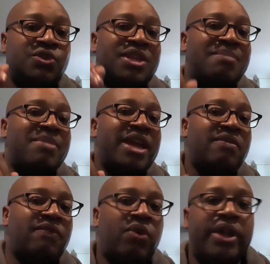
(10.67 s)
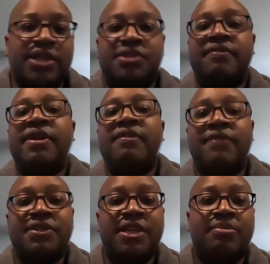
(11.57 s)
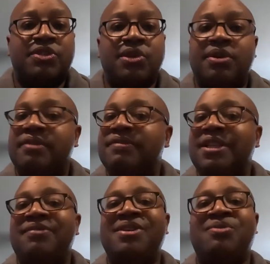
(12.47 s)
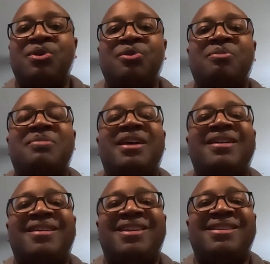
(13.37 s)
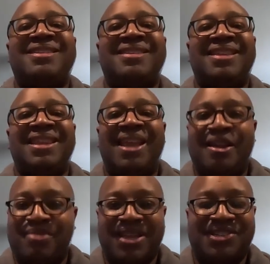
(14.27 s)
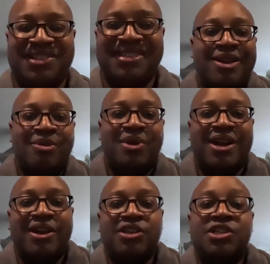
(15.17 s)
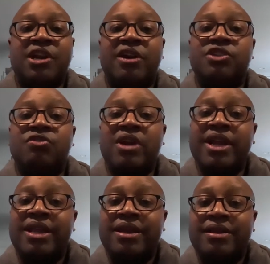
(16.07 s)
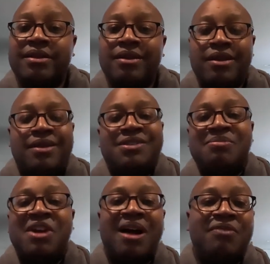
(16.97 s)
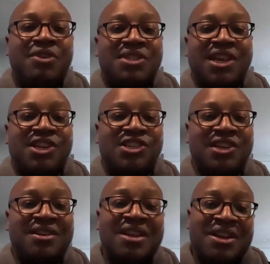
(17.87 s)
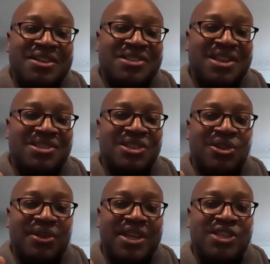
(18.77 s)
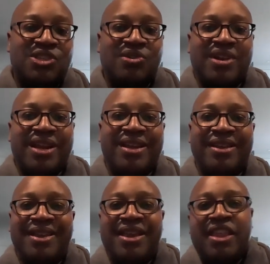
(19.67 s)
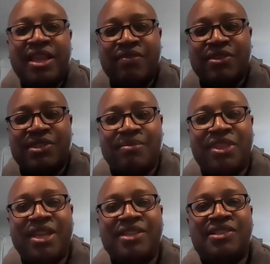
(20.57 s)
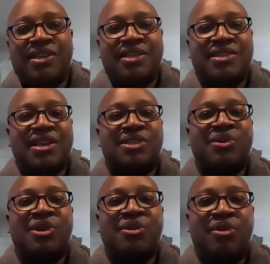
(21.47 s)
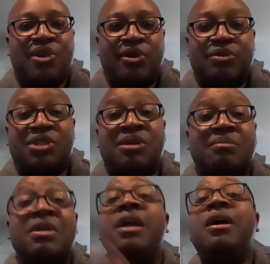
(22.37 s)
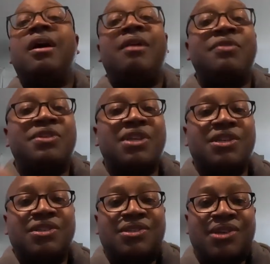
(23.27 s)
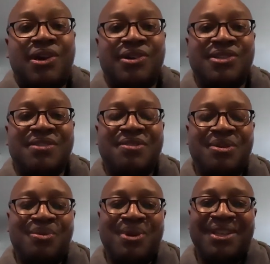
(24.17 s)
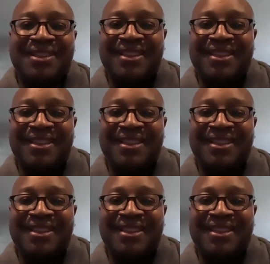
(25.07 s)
maiden voyage, the very first episode of Living Room Libations. We're here to share a drink, some conversation, discuss a little history, and give you some things to discuss on your own, some conversation starters, if you will.